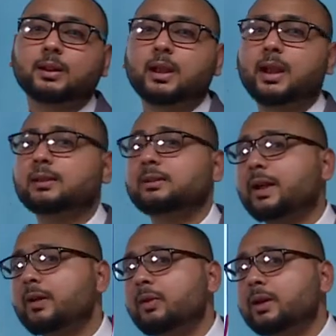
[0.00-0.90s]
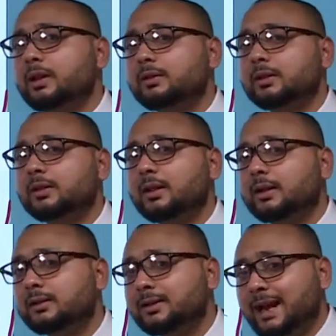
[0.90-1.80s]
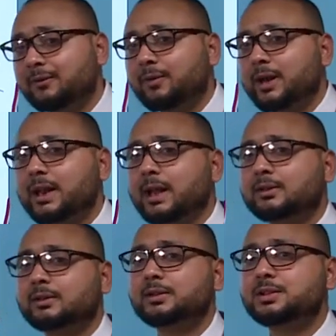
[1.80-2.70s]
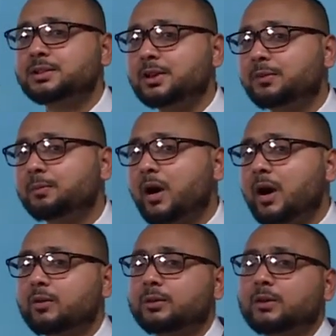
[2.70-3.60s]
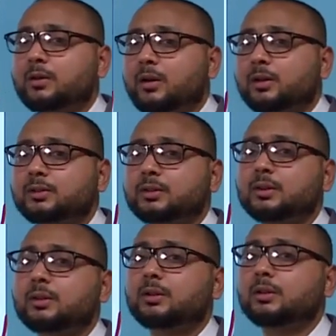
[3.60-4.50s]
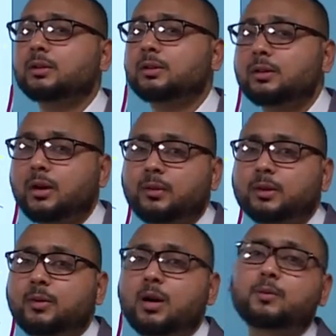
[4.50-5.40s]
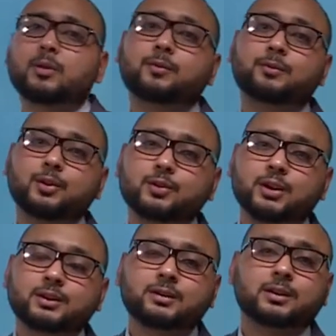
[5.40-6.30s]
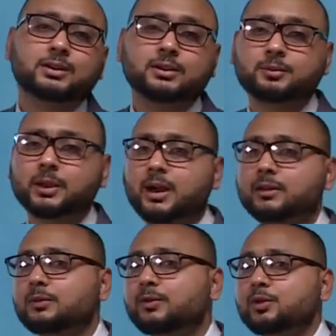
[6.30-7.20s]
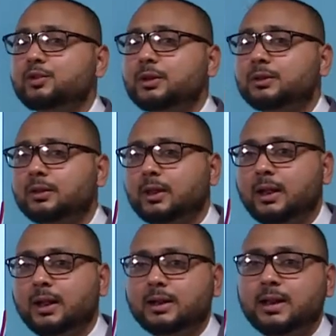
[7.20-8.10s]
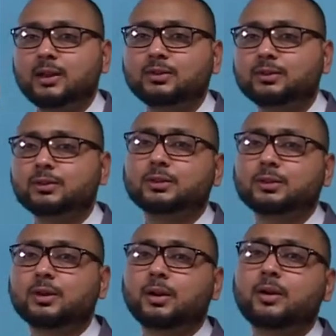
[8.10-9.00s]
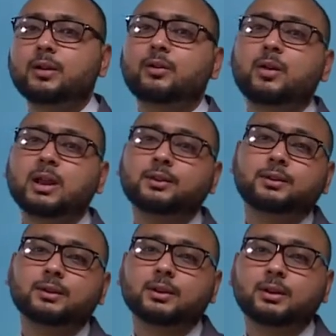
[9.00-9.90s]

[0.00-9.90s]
And second one is the debt finance shift part of the cost of the war for future generations, because in futures tax gonna rise.